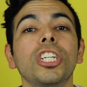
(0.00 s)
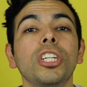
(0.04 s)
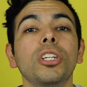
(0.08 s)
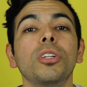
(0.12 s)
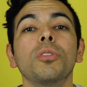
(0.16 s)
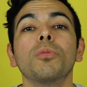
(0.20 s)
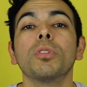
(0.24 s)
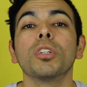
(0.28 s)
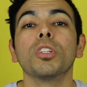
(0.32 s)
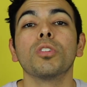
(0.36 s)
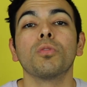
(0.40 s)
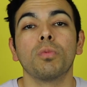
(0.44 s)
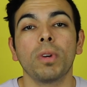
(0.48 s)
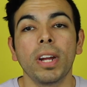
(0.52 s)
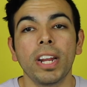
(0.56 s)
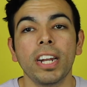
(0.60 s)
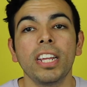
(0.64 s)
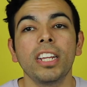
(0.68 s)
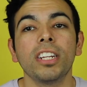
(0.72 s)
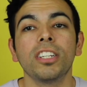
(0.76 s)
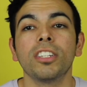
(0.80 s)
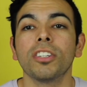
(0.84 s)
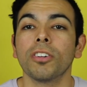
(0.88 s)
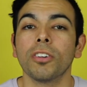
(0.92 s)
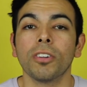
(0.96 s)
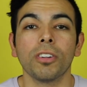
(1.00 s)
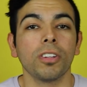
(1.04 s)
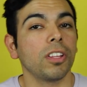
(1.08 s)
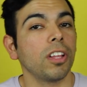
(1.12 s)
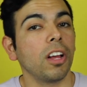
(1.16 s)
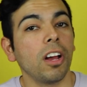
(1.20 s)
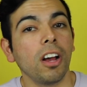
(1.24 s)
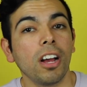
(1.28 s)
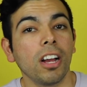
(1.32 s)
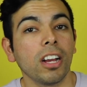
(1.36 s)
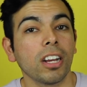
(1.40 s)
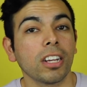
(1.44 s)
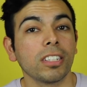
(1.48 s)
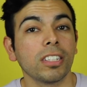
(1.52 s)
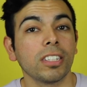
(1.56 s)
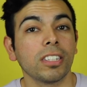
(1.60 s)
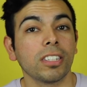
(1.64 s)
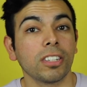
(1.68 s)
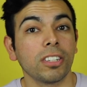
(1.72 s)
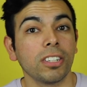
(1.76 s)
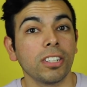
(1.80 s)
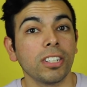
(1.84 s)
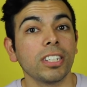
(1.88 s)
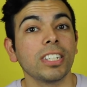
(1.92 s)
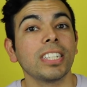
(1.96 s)
was ready to go to the
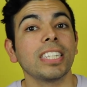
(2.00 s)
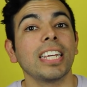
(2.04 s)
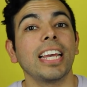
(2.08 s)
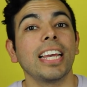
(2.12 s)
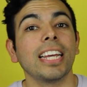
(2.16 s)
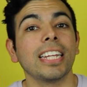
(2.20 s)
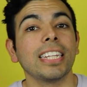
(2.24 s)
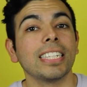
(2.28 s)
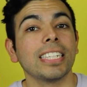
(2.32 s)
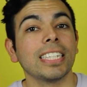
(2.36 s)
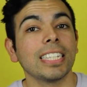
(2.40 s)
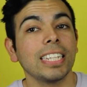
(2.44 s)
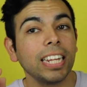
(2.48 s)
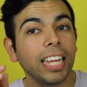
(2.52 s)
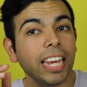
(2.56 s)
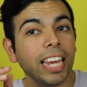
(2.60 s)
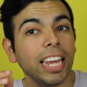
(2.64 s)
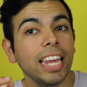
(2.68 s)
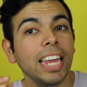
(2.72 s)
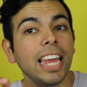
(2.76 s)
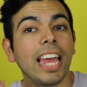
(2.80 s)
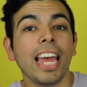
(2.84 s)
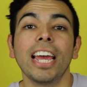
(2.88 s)
Oscars and slay,